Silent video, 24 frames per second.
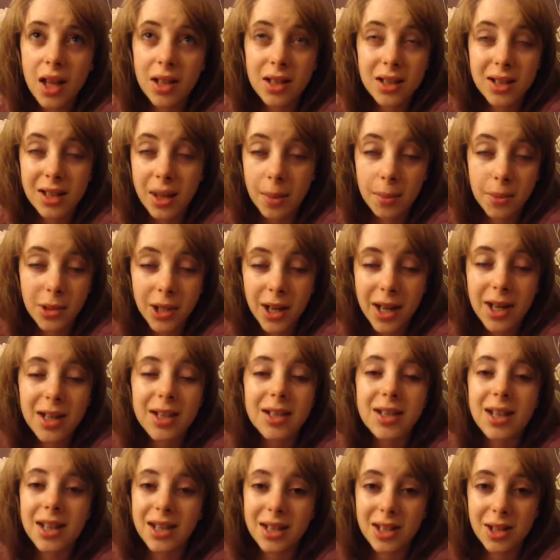
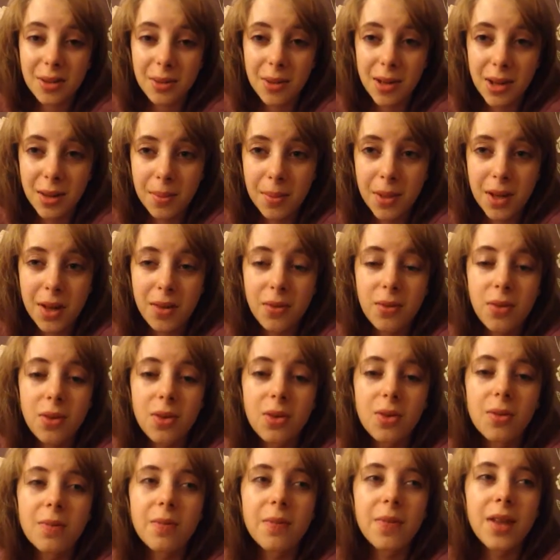subject, that's the word I'm looking
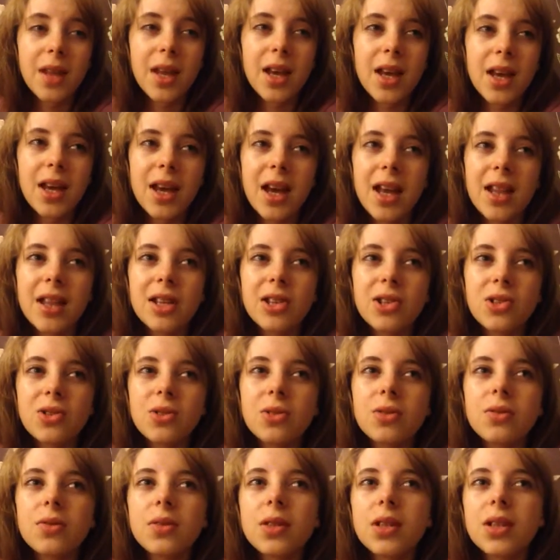for. And then
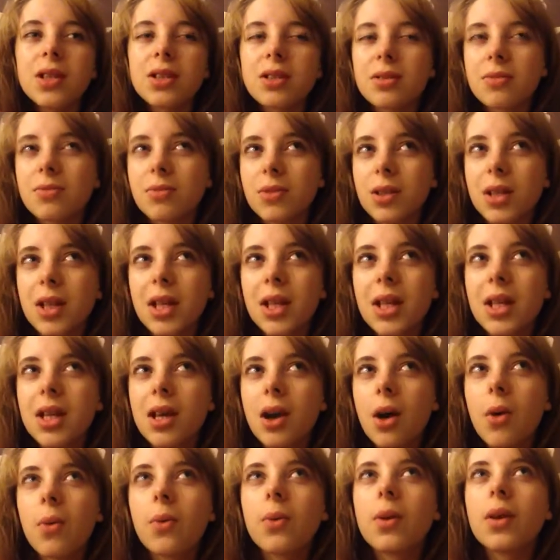geography is really the
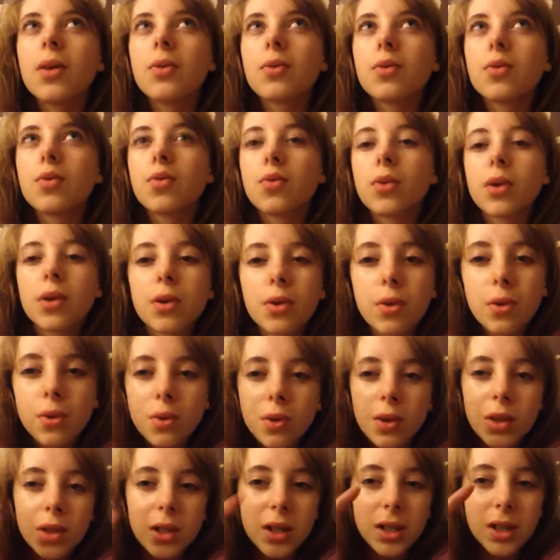only
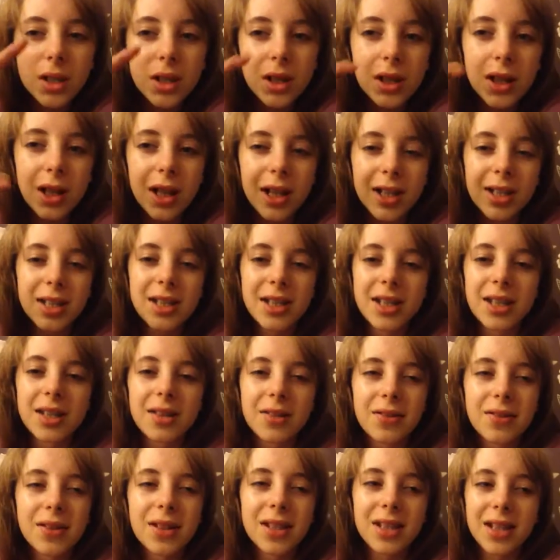real lesson
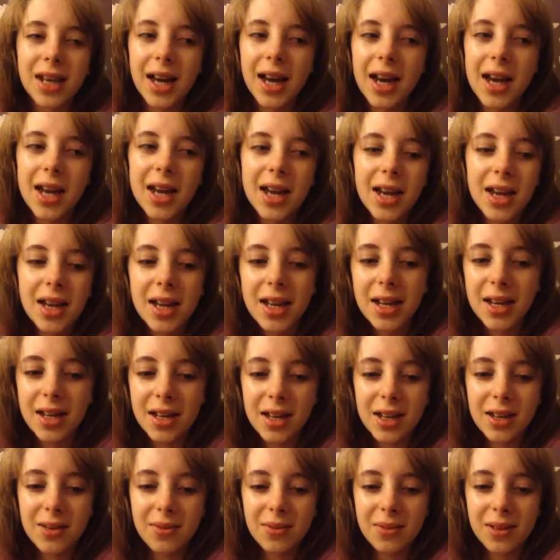of the day,
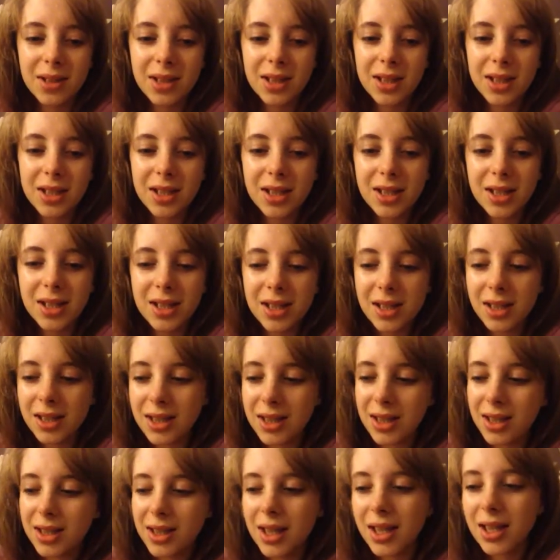which is
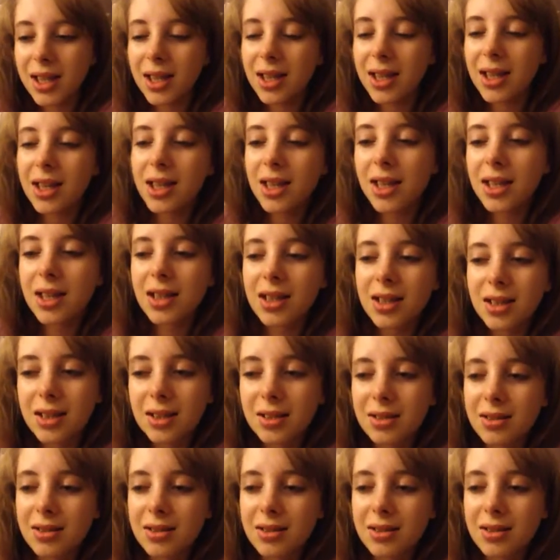slightly